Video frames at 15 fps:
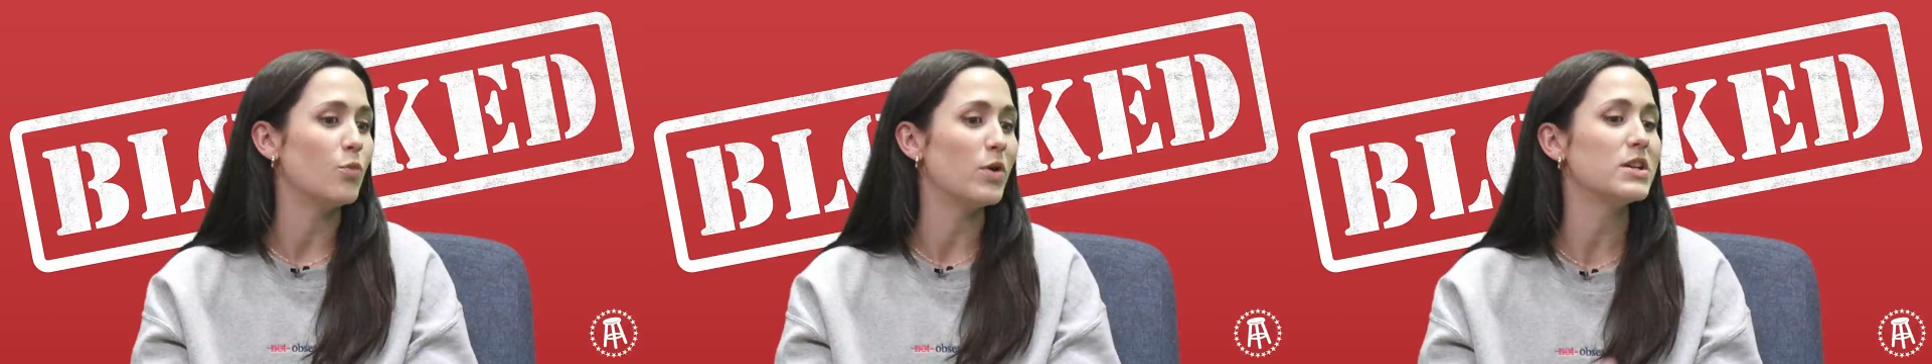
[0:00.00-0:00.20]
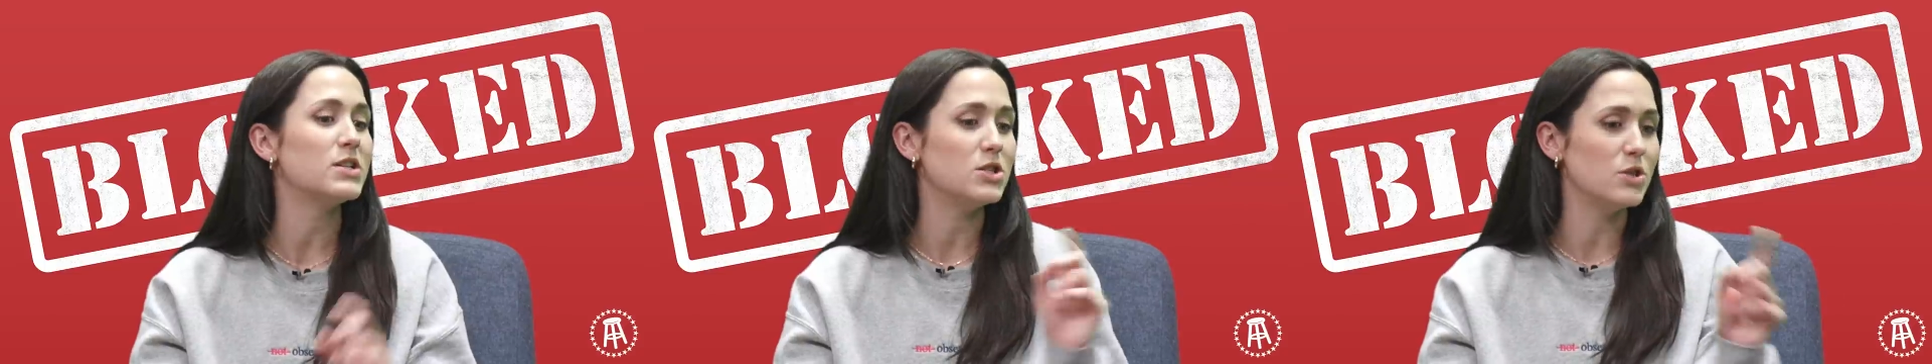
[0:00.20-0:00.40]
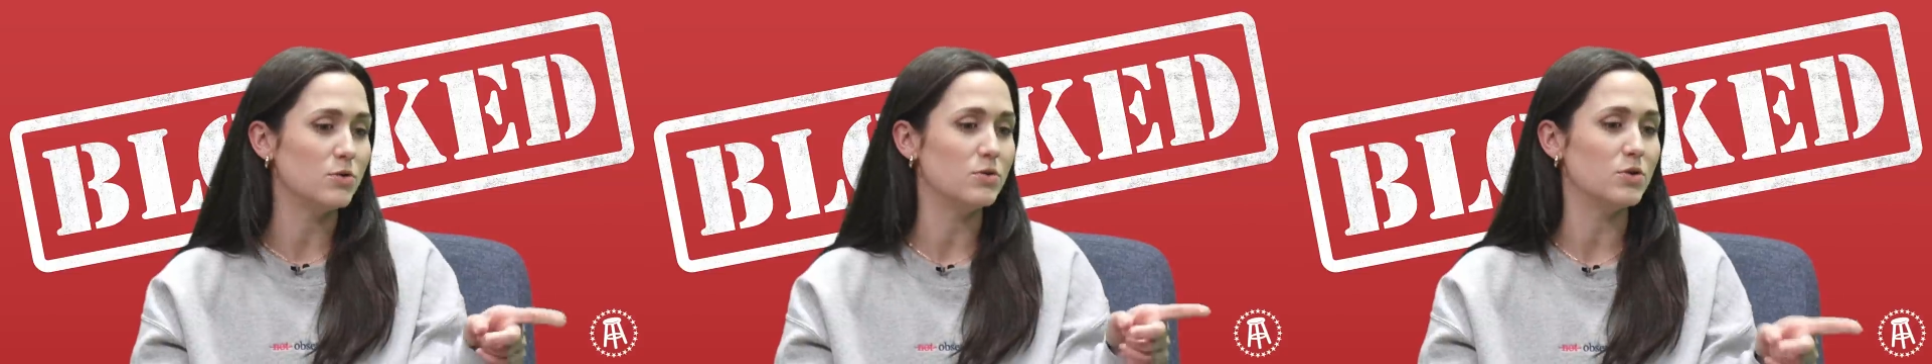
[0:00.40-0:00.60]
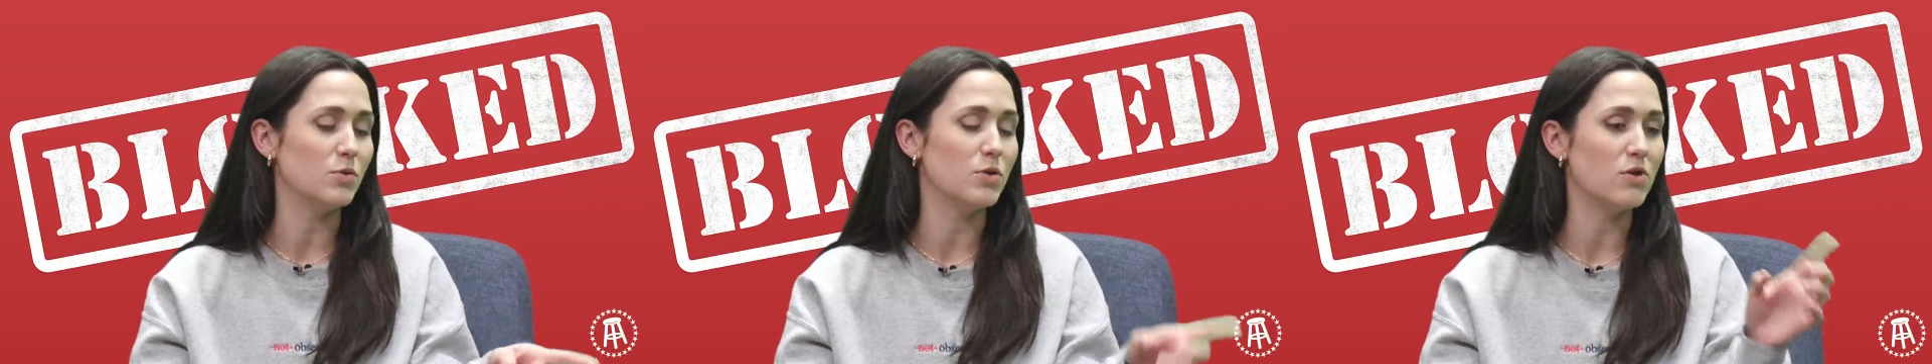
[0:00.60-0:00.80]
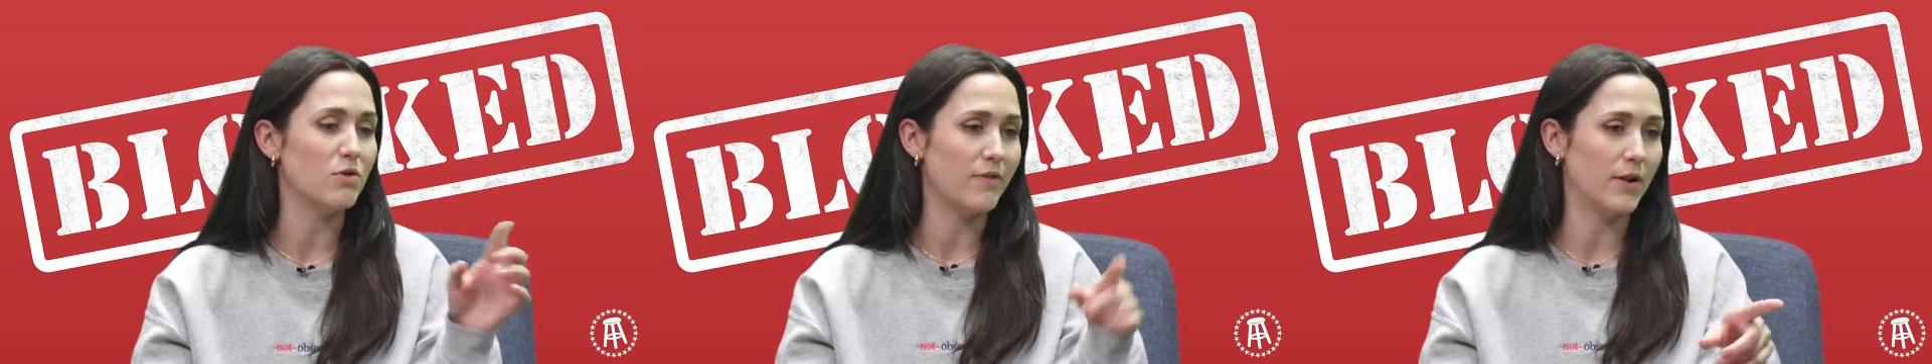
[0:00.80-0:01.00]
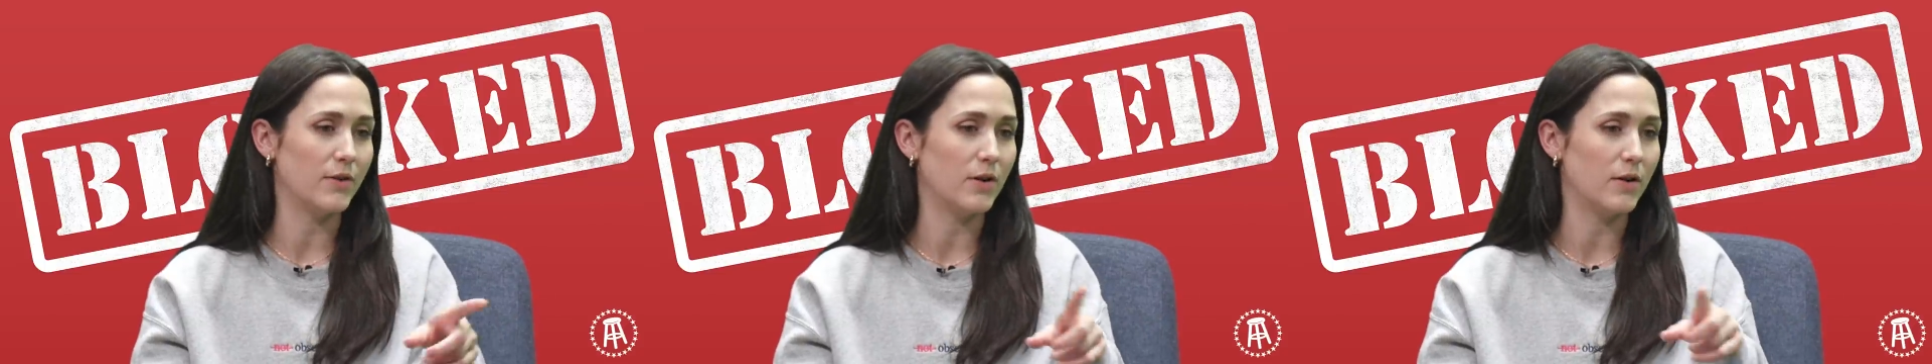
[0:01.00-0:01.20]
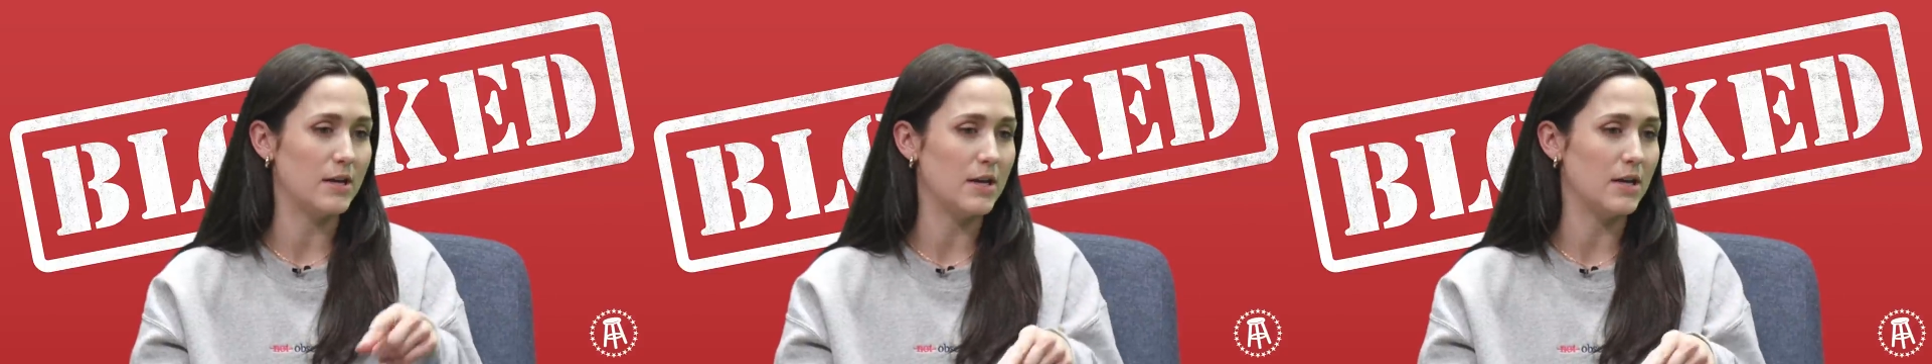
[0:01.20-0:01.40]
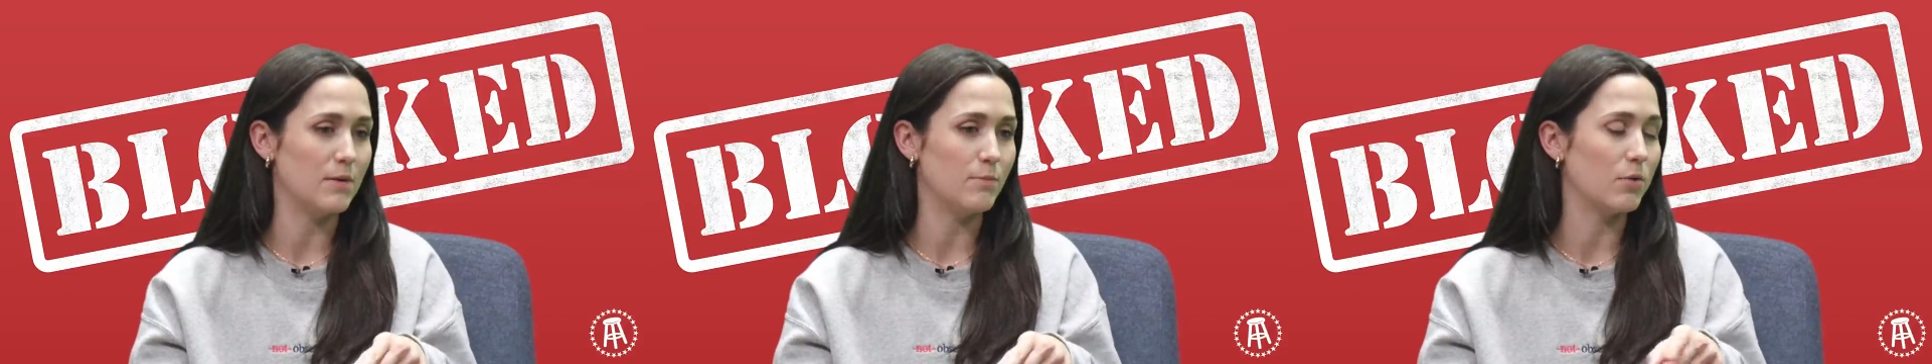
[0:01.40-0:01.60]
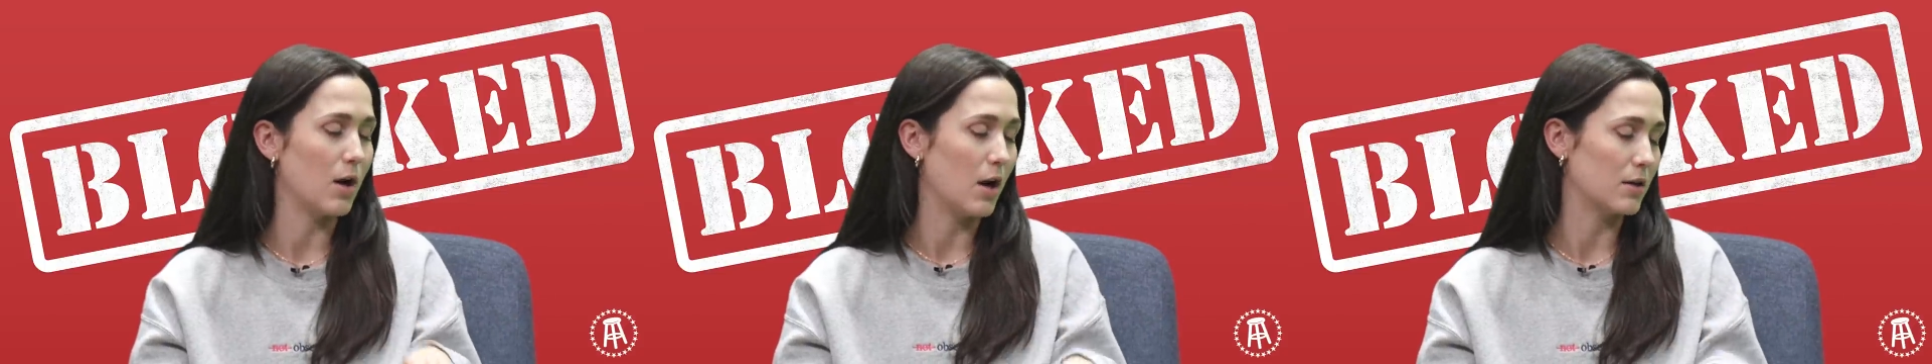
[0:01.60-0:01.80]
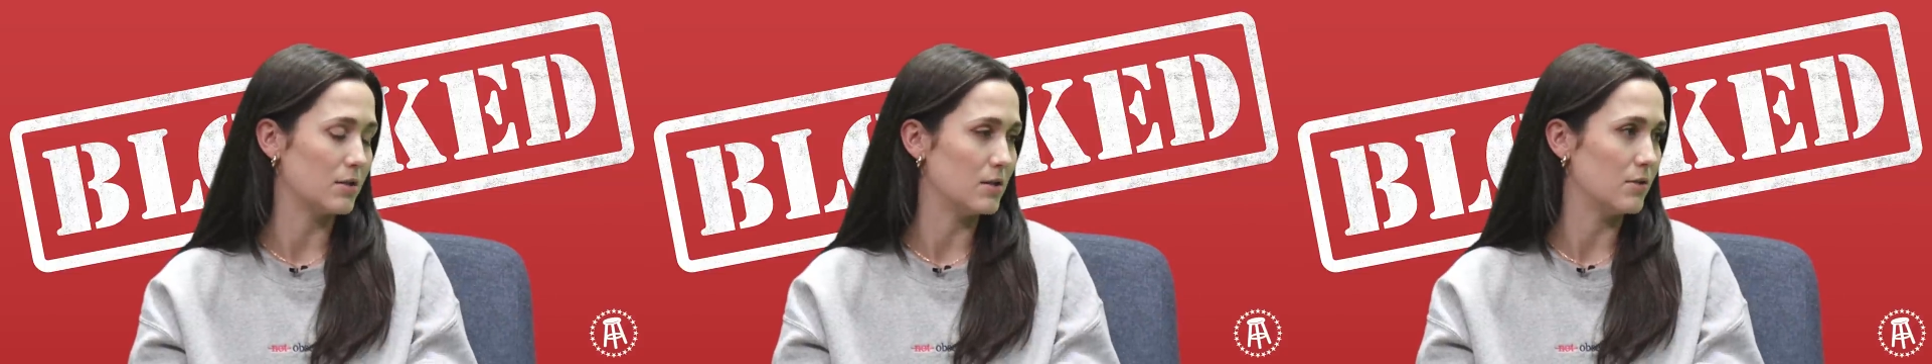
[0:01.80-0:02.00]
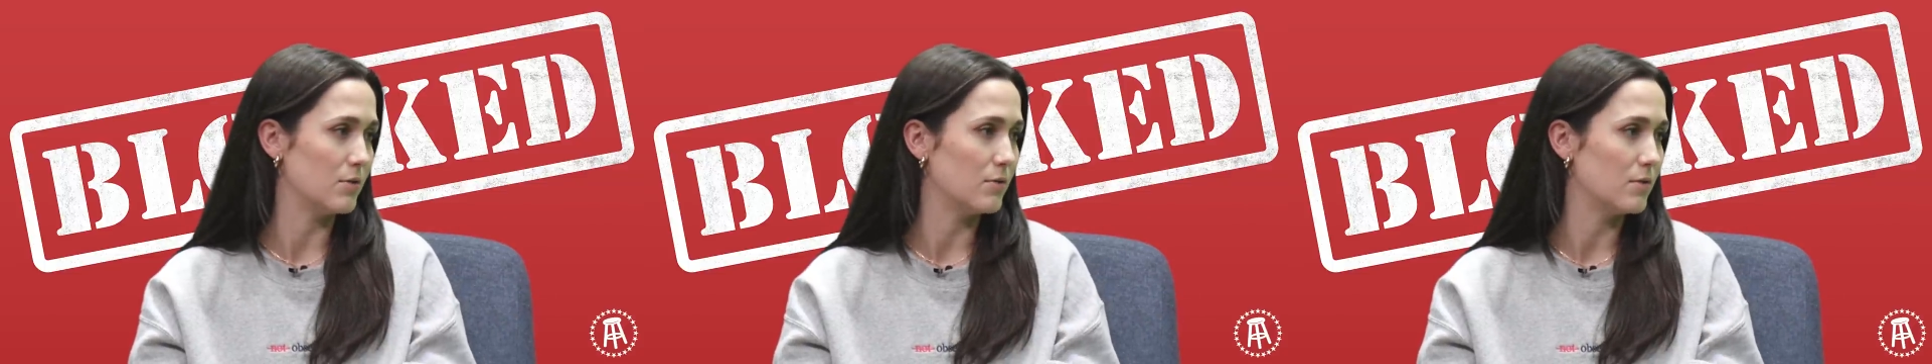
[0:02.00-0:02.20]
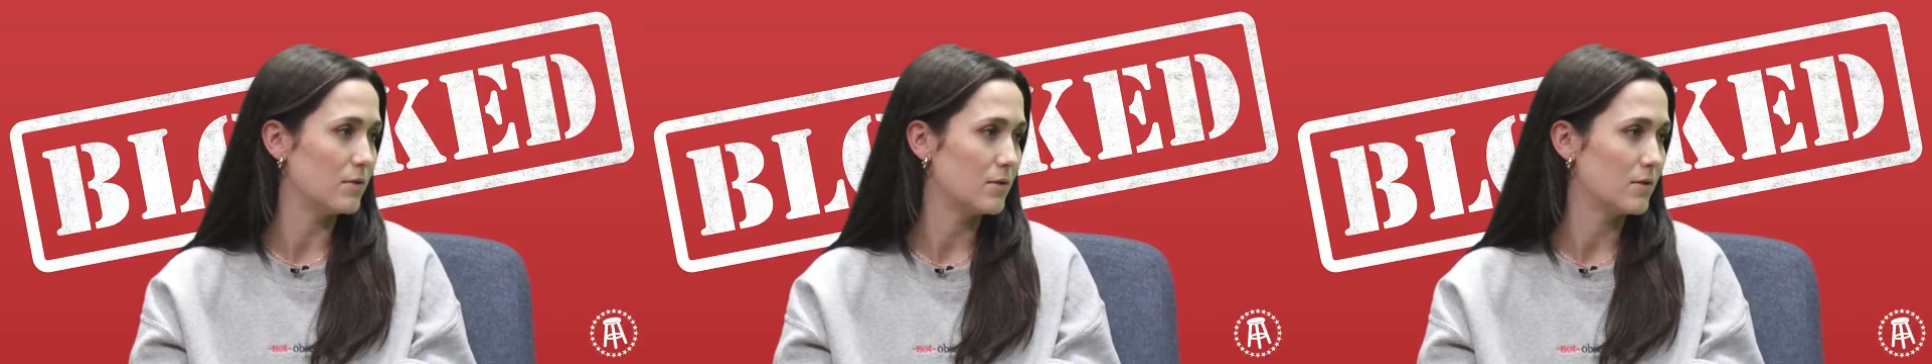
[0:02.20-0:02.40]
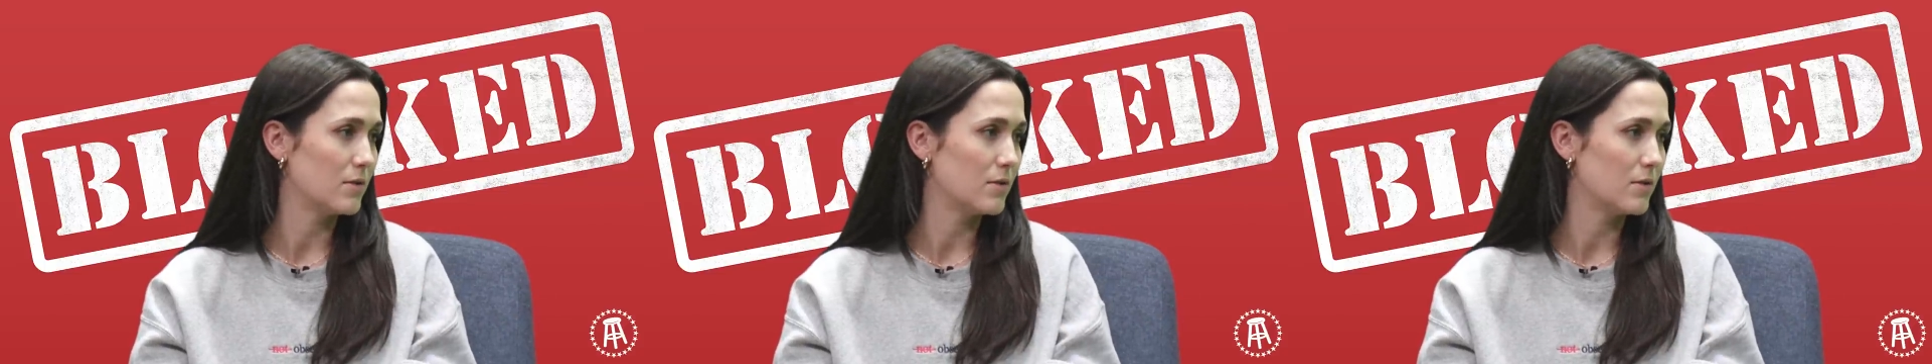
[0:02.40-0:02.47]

What did you do when you found out he blocked you?